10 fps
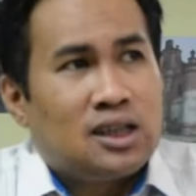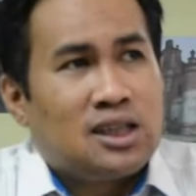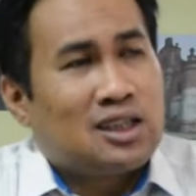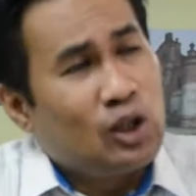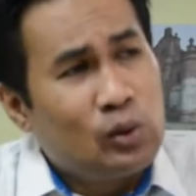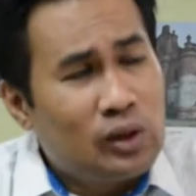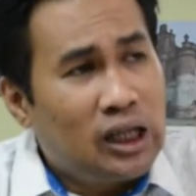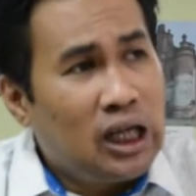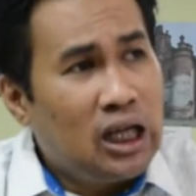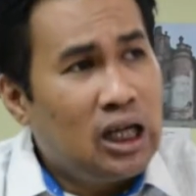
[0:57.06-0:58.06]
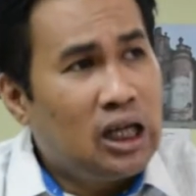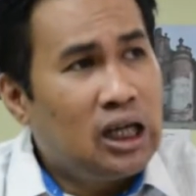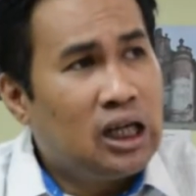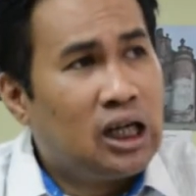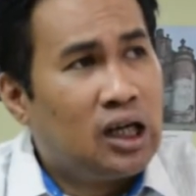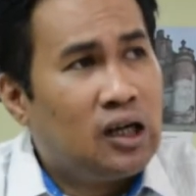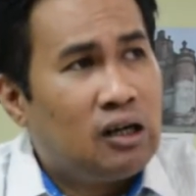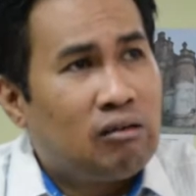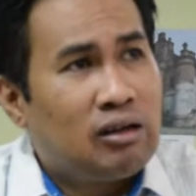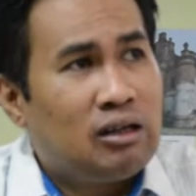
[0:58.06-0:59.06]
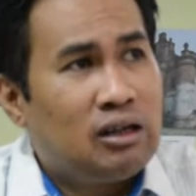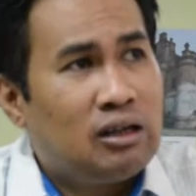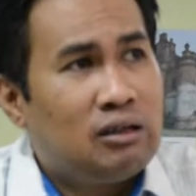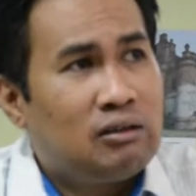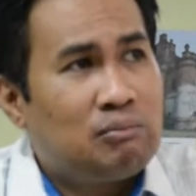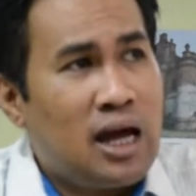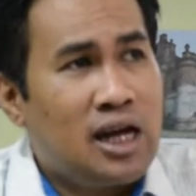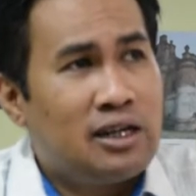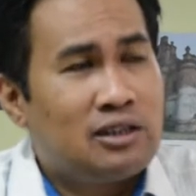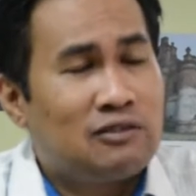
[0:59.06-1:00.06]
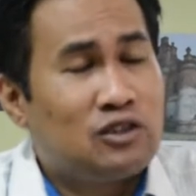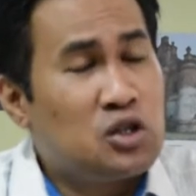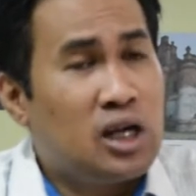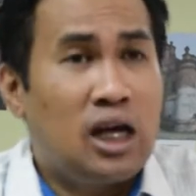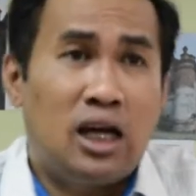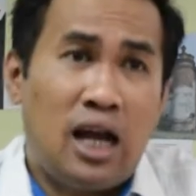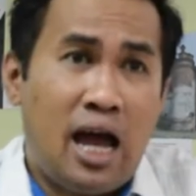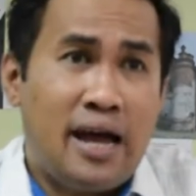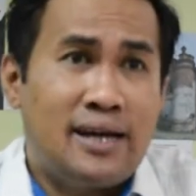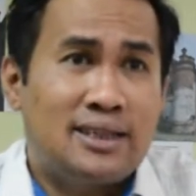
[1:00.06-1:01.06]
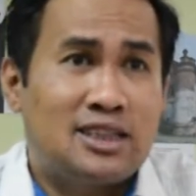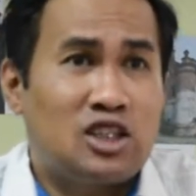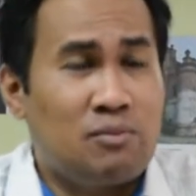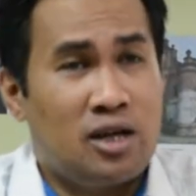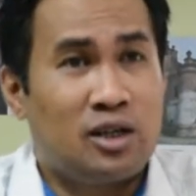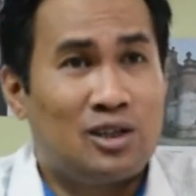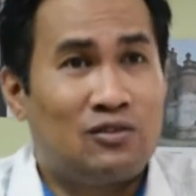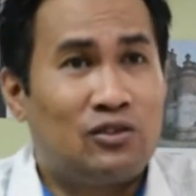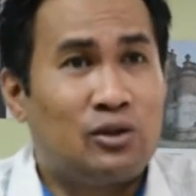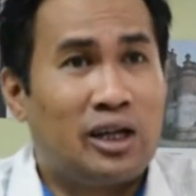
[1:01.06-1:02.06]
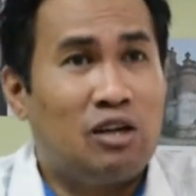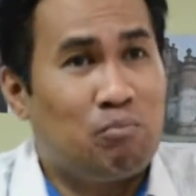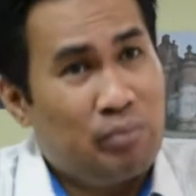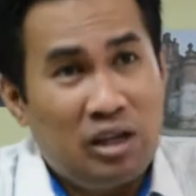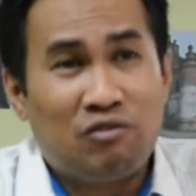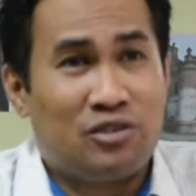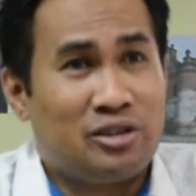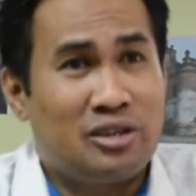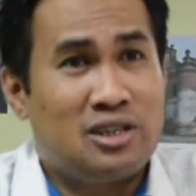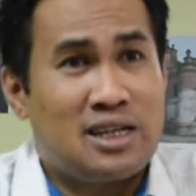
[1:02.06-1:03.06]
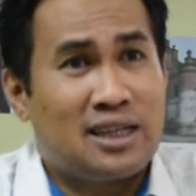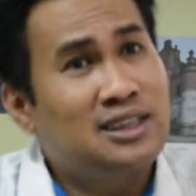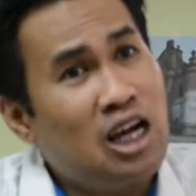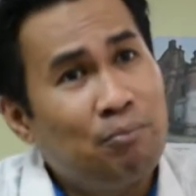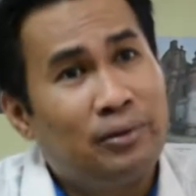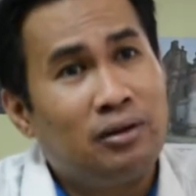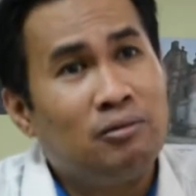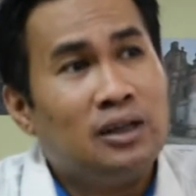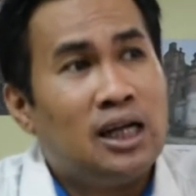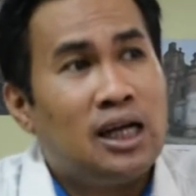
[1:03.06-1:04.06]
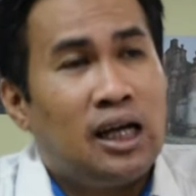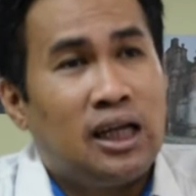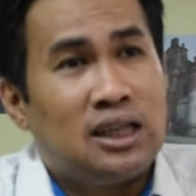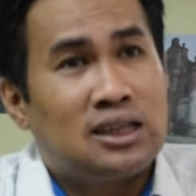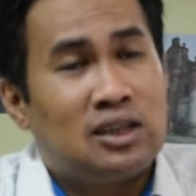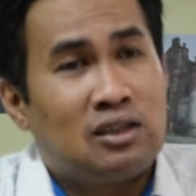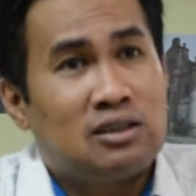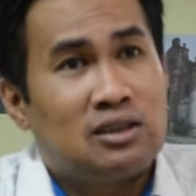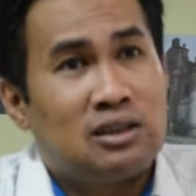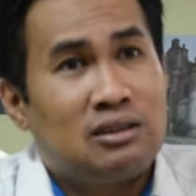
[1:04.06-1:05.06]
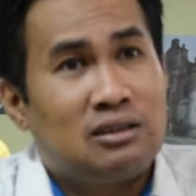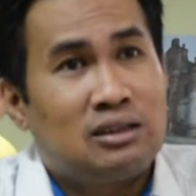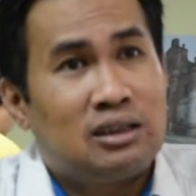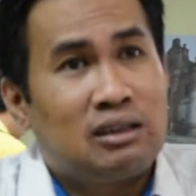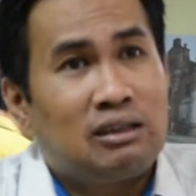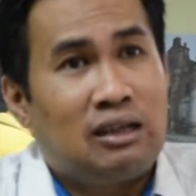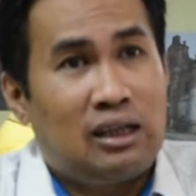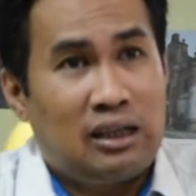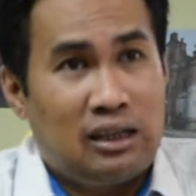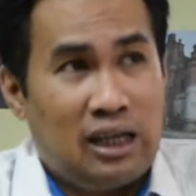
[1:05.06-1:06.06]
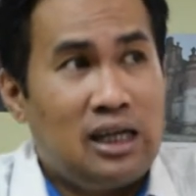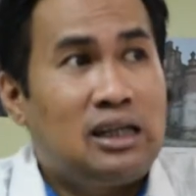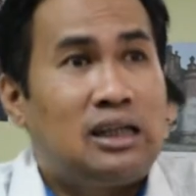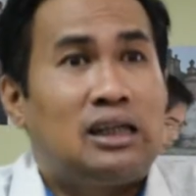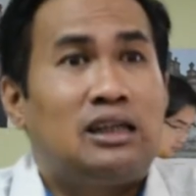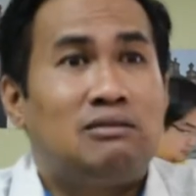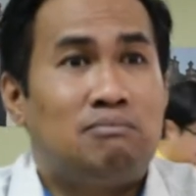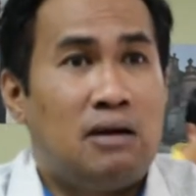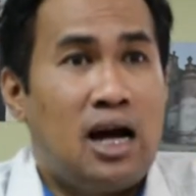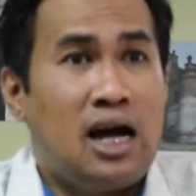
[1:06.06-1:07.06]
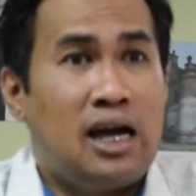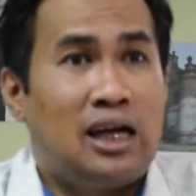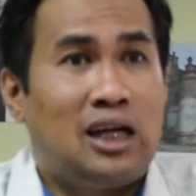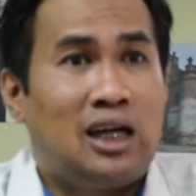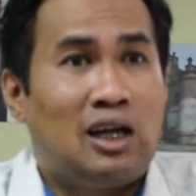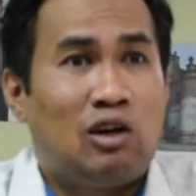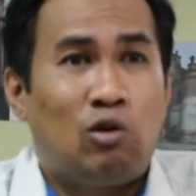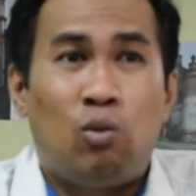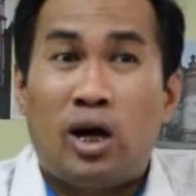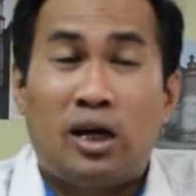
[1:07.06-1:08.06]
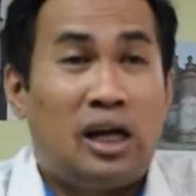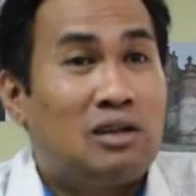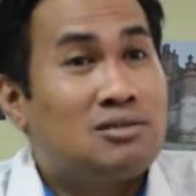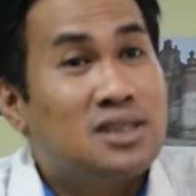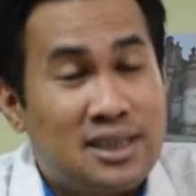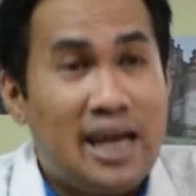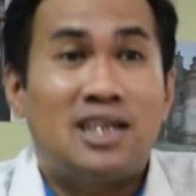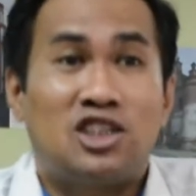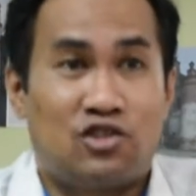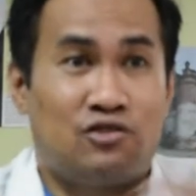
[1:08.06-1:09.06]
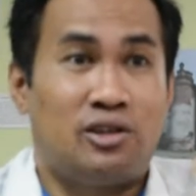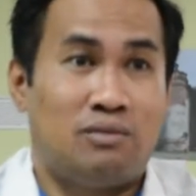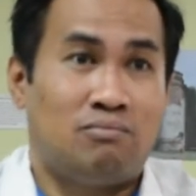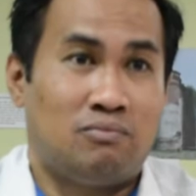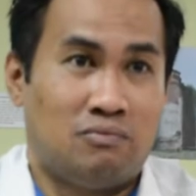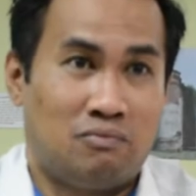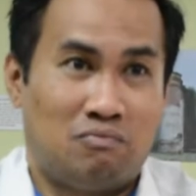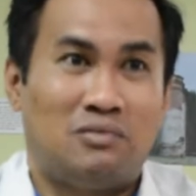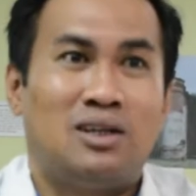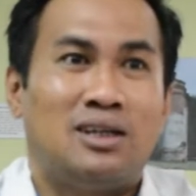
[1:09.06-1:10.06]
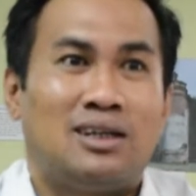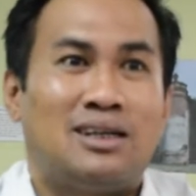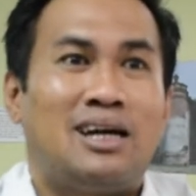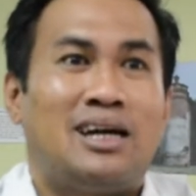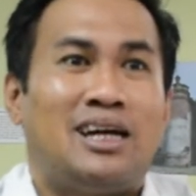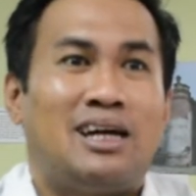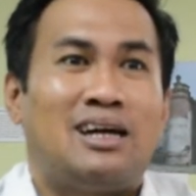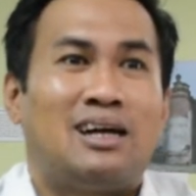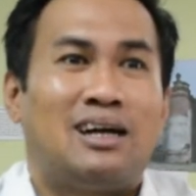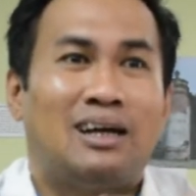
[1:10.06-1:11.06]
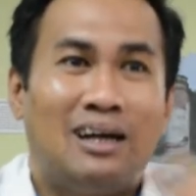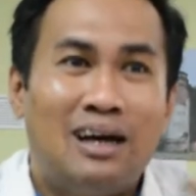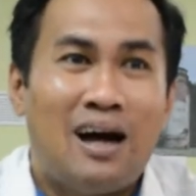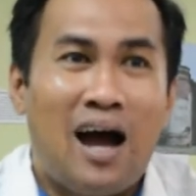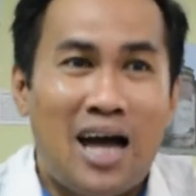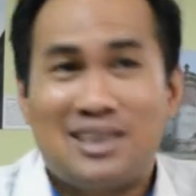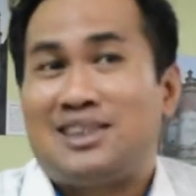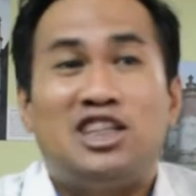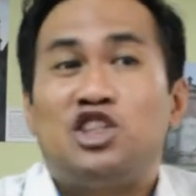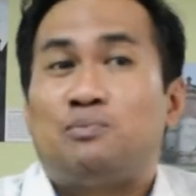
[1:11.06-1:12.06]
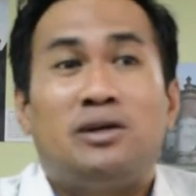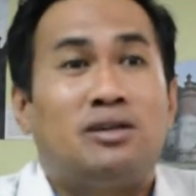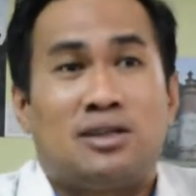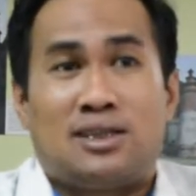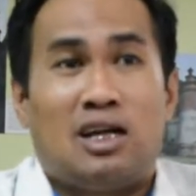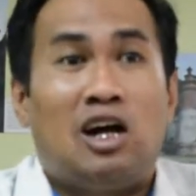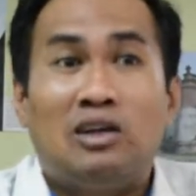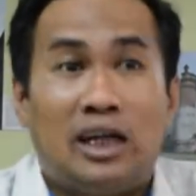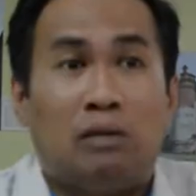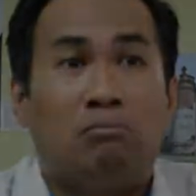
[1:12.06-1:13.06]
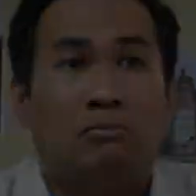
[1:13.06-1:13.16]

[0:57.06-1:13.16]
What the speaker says: The clothing, the manner of cooking rice, the manner of cooking pig, for example, is also dictated by what they could sense from the unseen spirits around them.